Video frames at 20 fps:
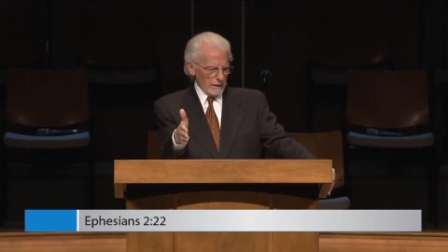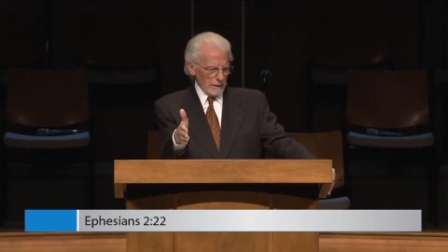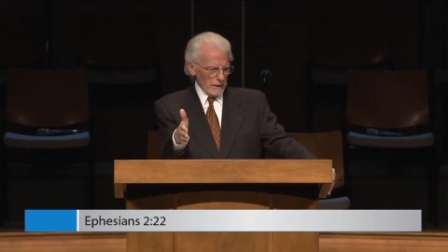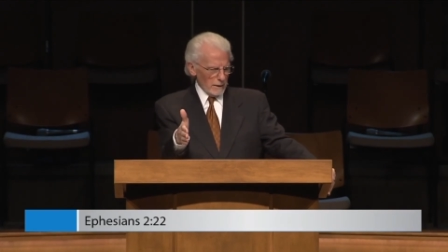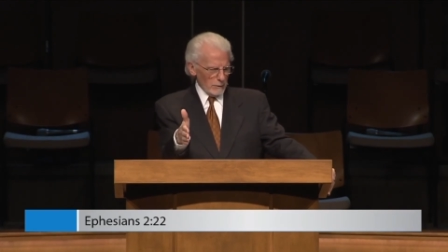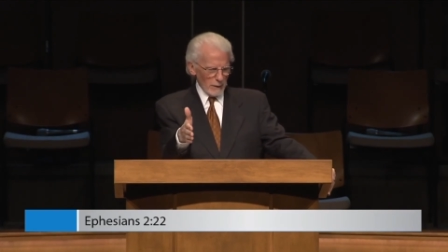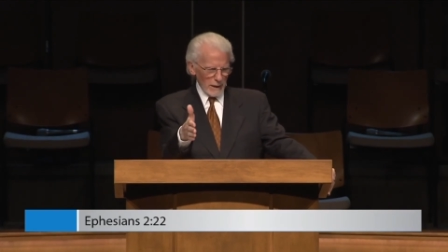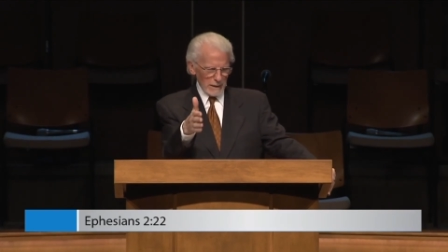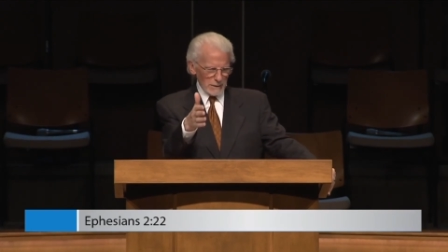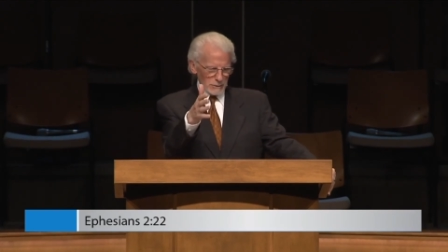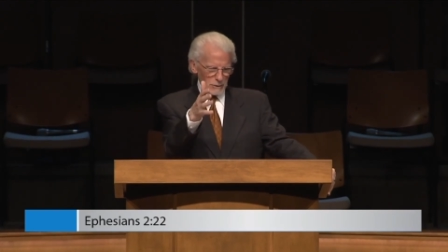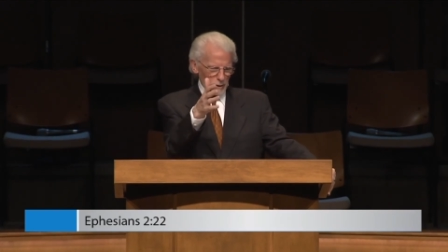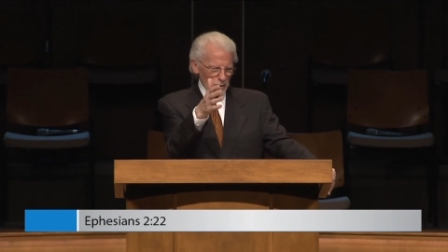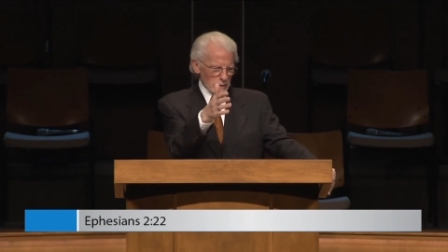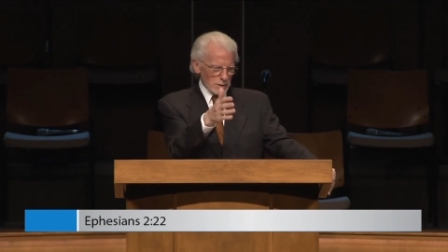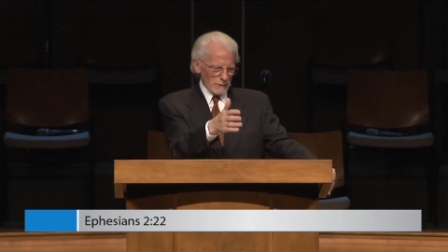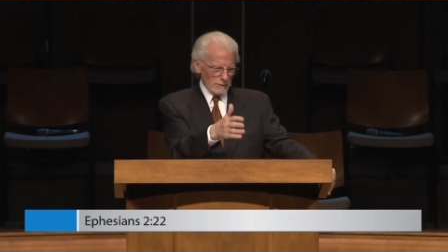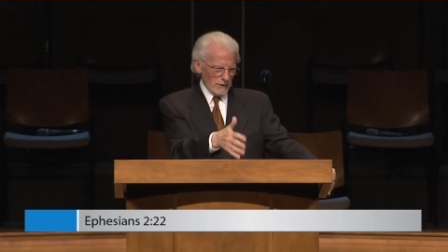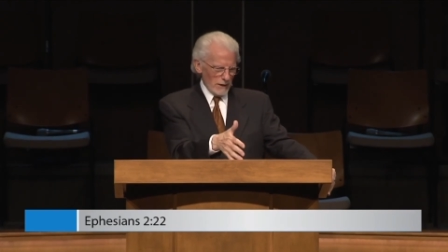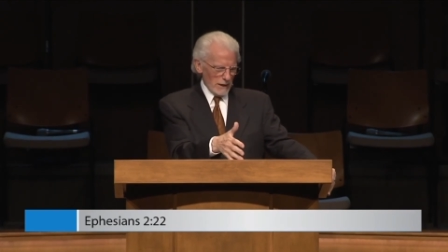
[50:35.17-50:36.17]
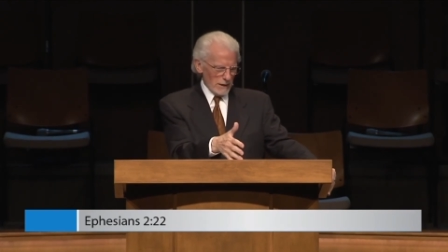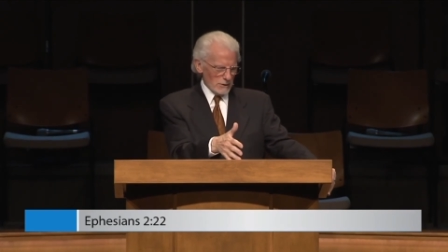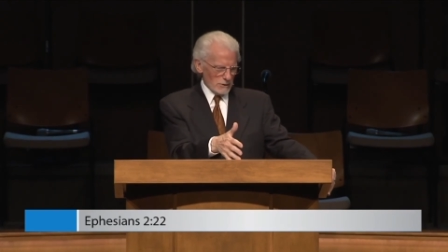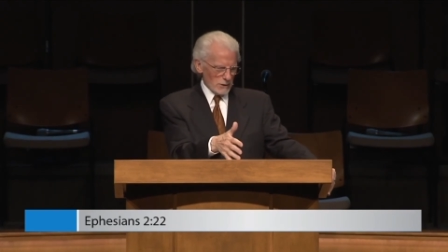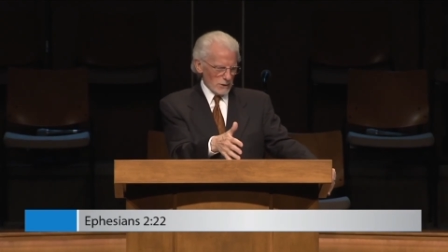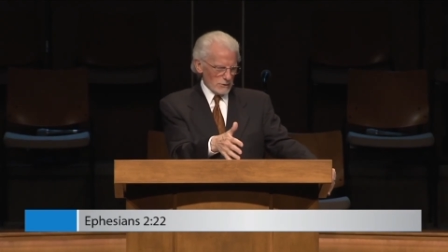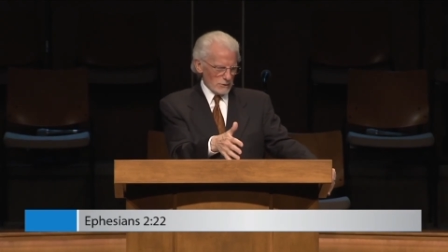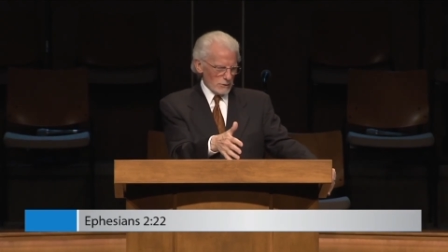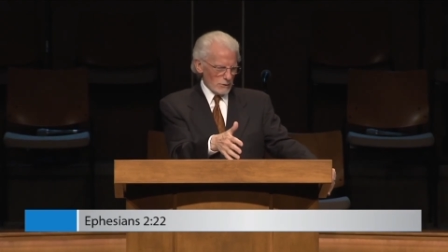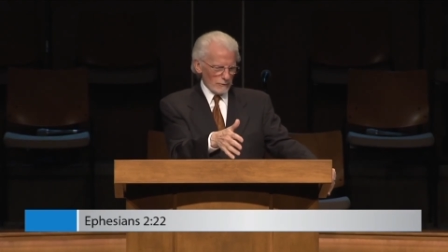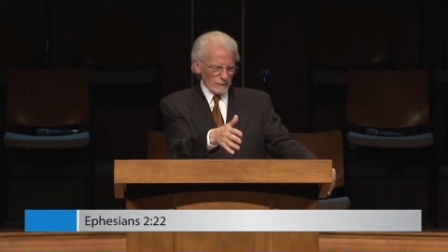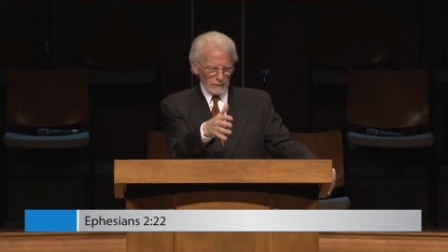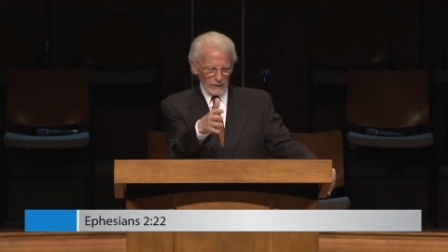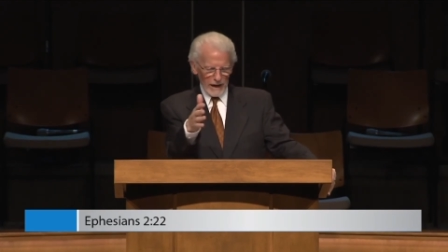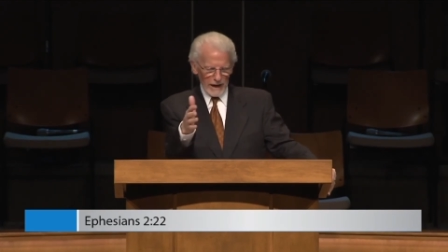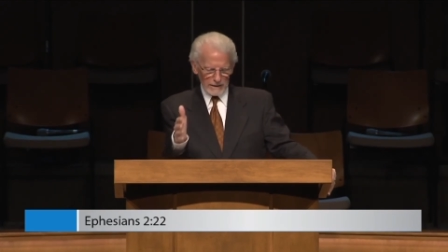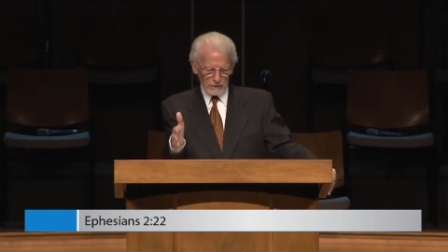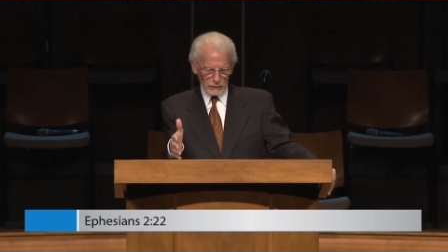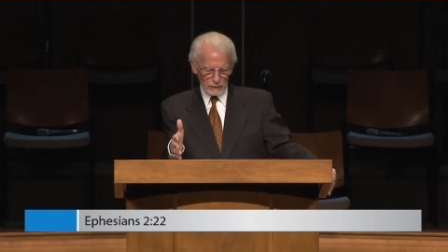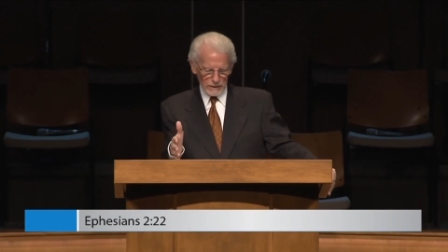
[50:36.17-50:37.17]
Yeah, wait, your divisions are
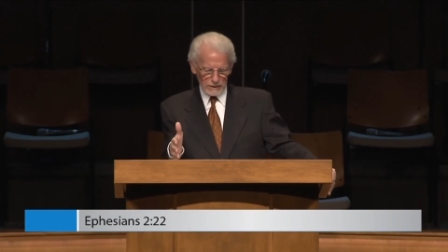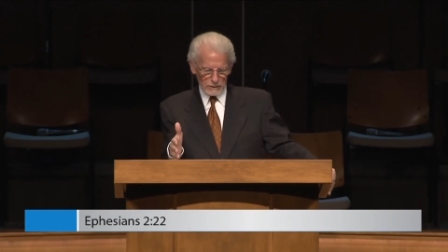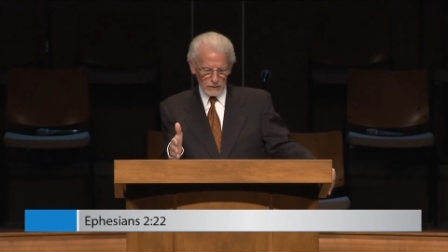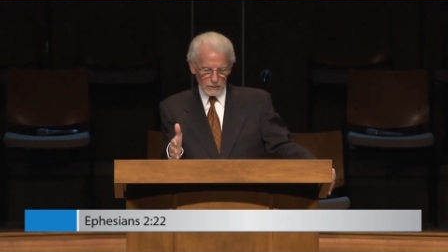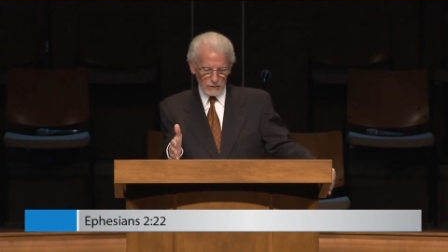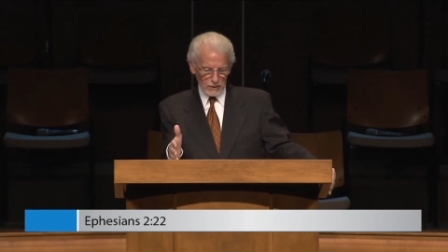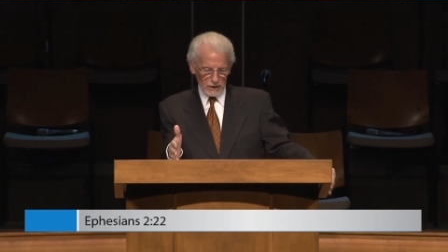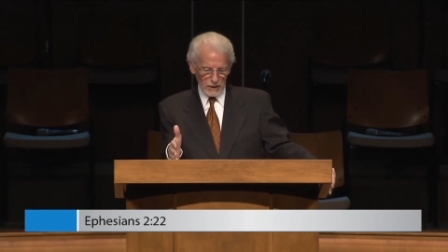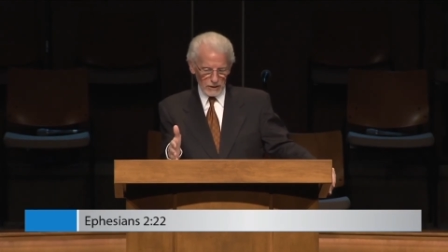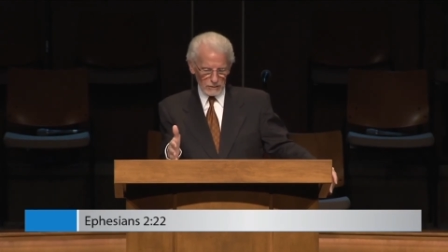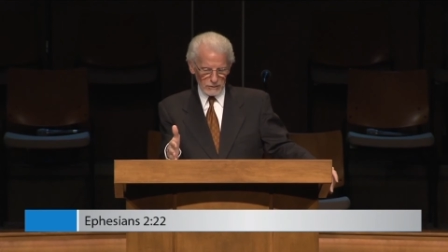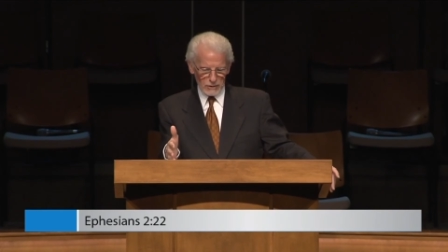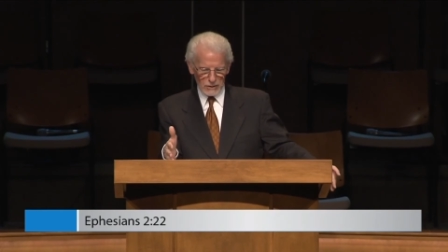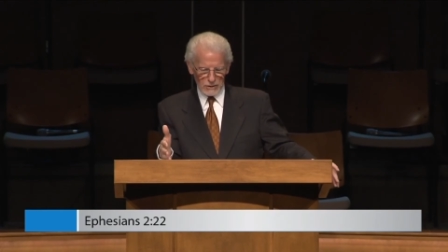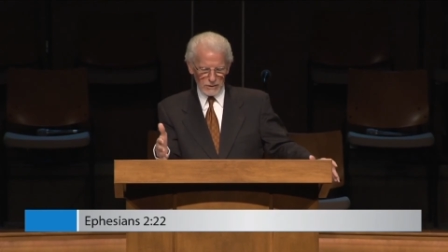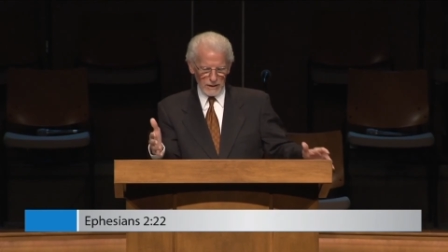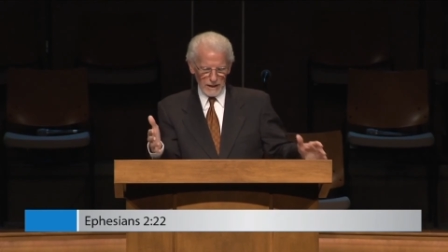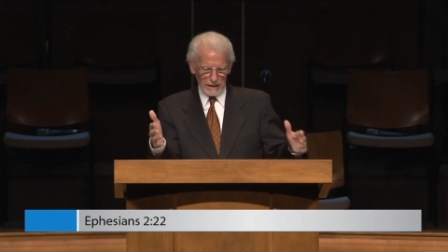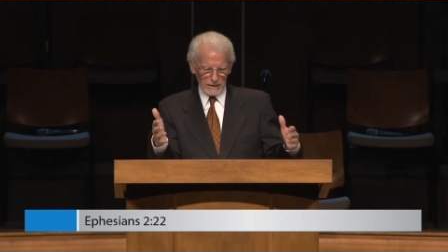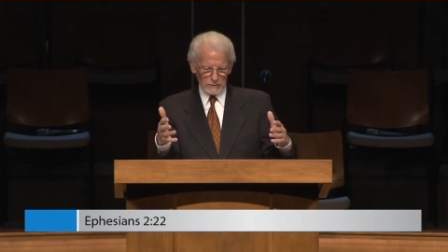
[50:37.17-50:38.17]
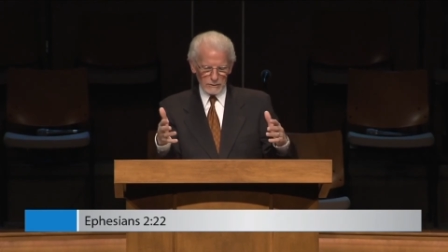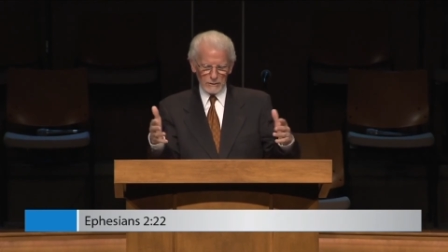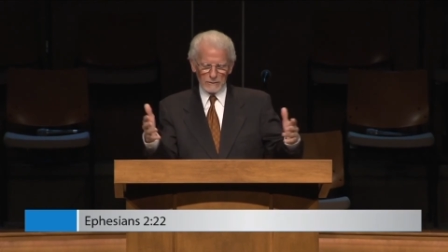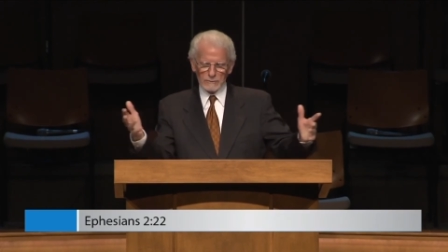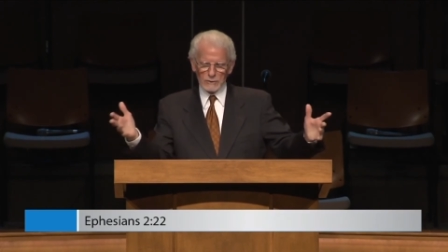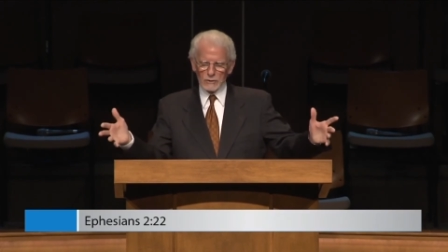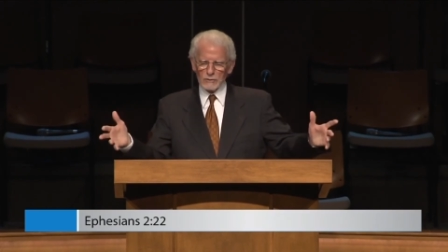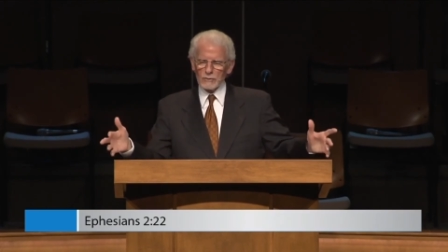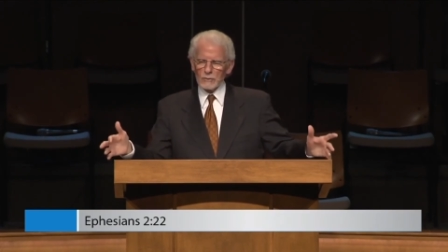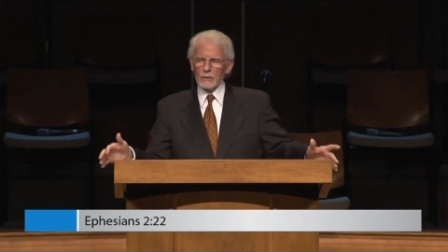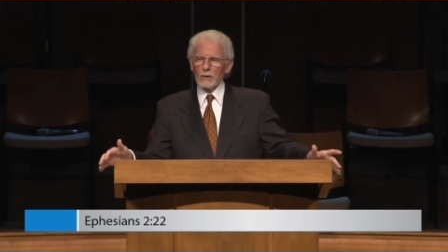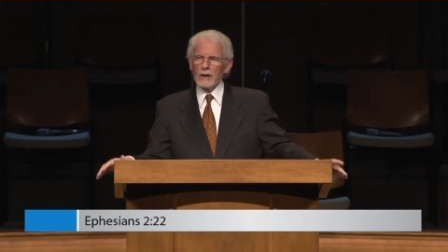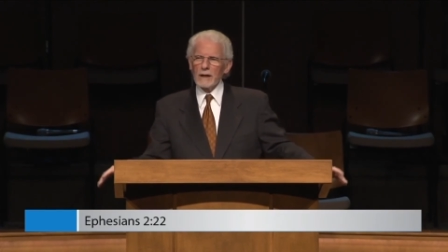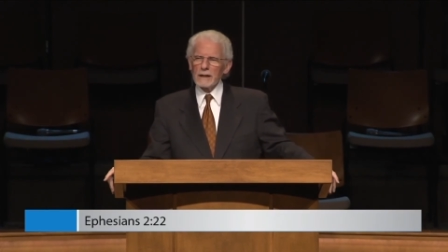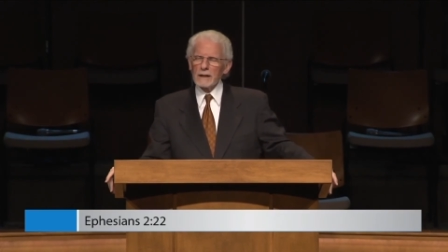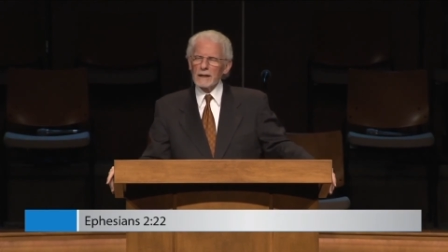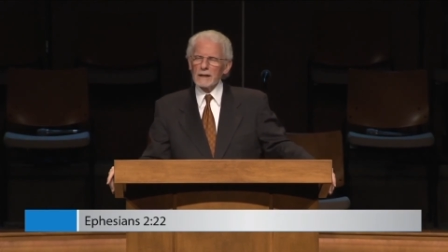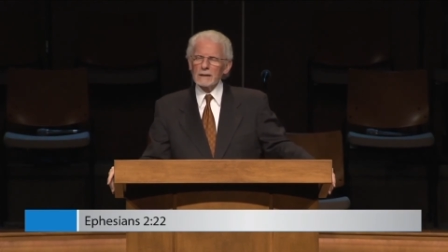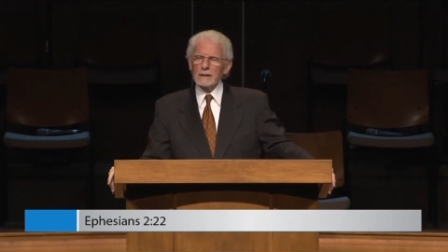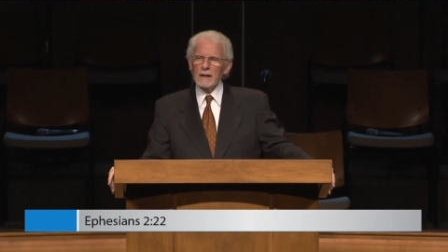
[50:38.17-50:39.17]
fracturing the church in danger of
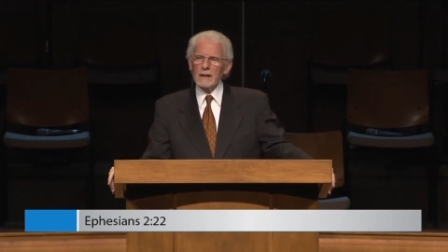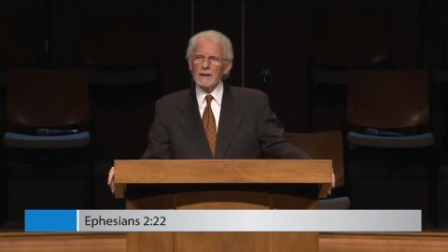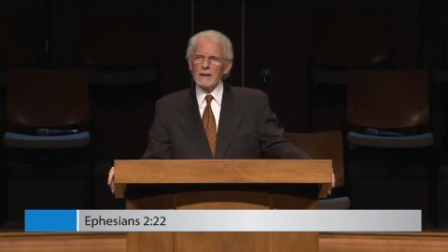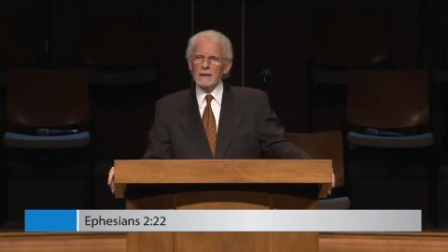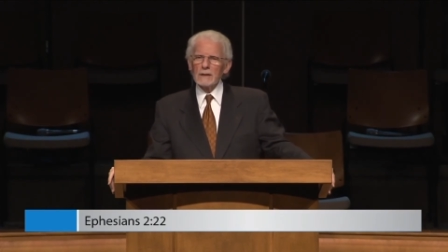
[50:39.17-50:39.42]
destroying it.